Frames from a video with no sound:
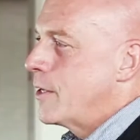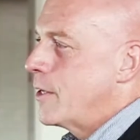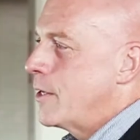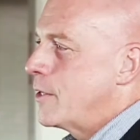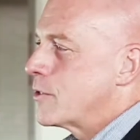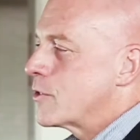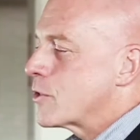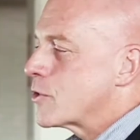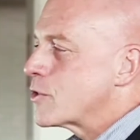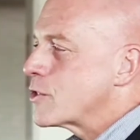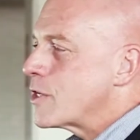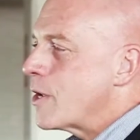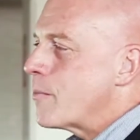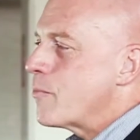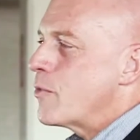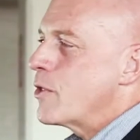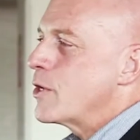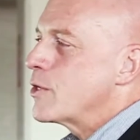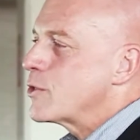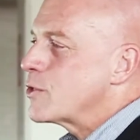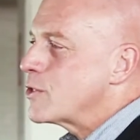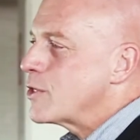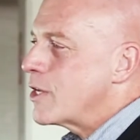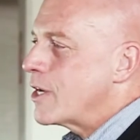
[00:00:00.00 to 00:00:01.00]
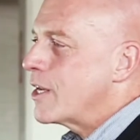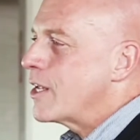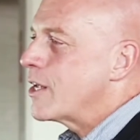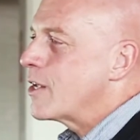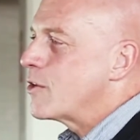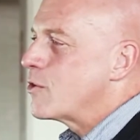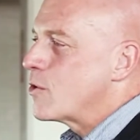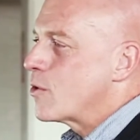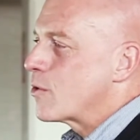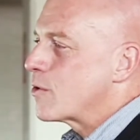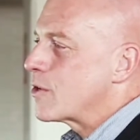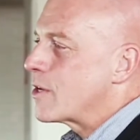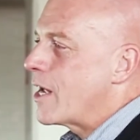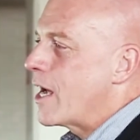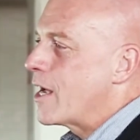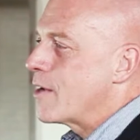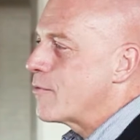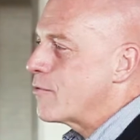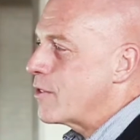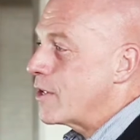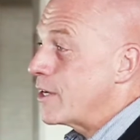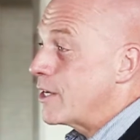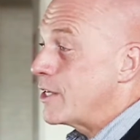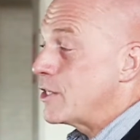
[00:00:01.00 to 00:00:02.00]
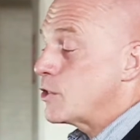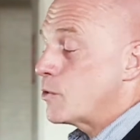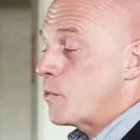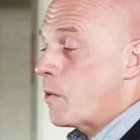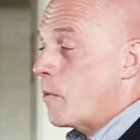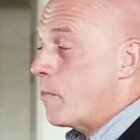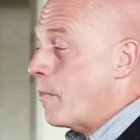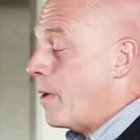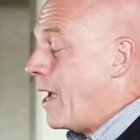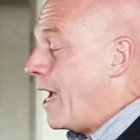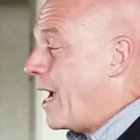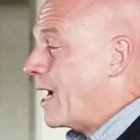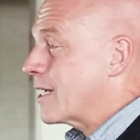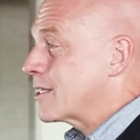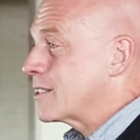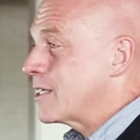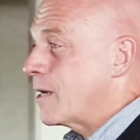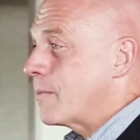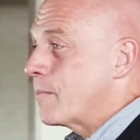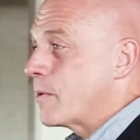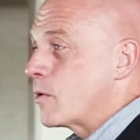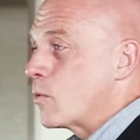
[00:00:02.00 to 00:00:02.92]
Is there something sitting in your life that needs to be packed up